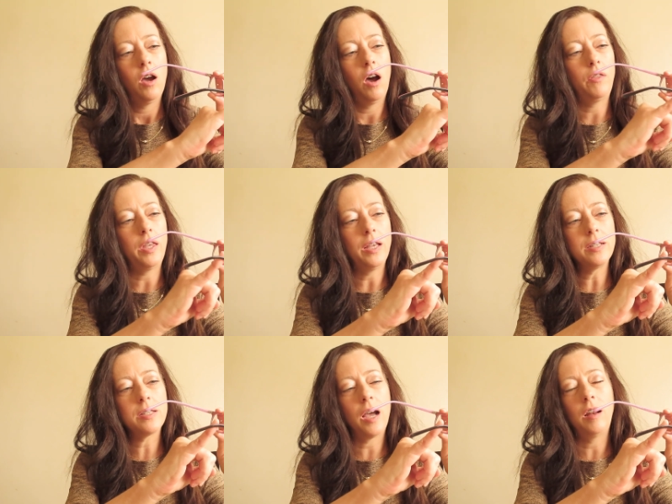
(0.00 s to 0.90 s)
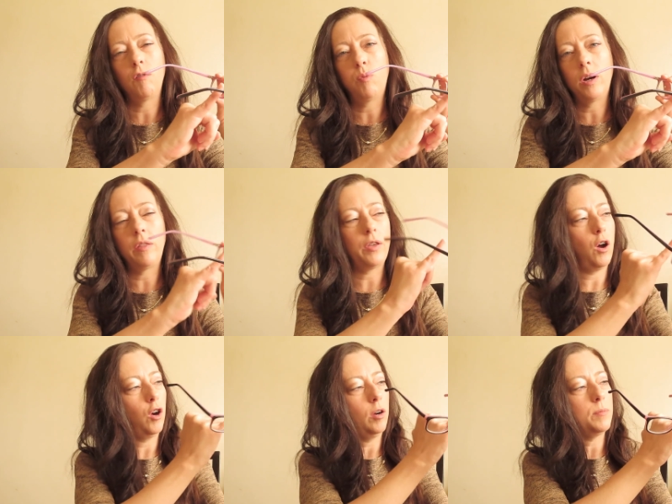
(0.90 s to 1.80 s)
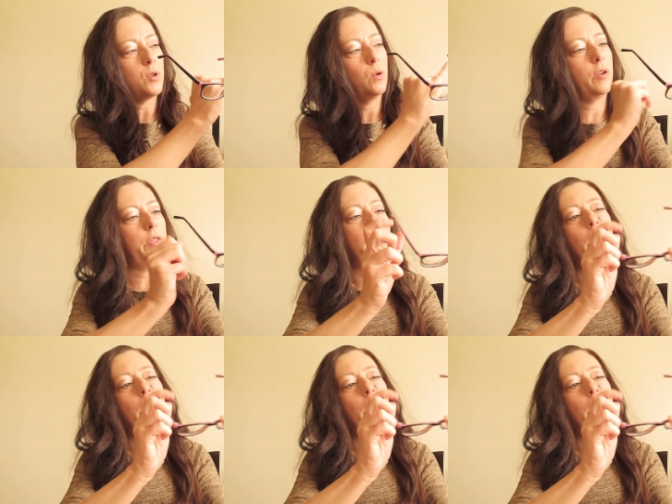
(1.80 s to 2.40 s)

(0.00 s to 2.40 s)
on the inside of one of the arms or the